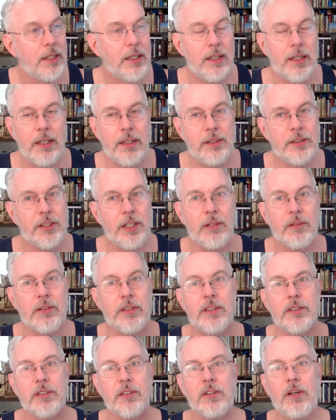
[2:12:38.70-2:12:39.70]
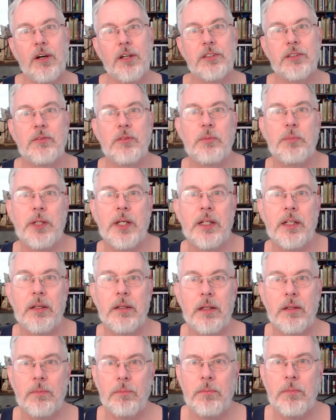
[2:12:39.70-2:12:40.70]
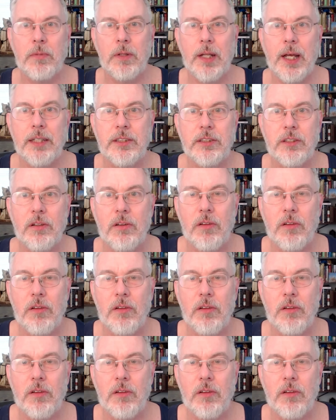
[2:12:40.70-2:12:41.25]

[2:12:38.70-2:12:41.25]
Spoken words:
It generally doesn't cause him to be any less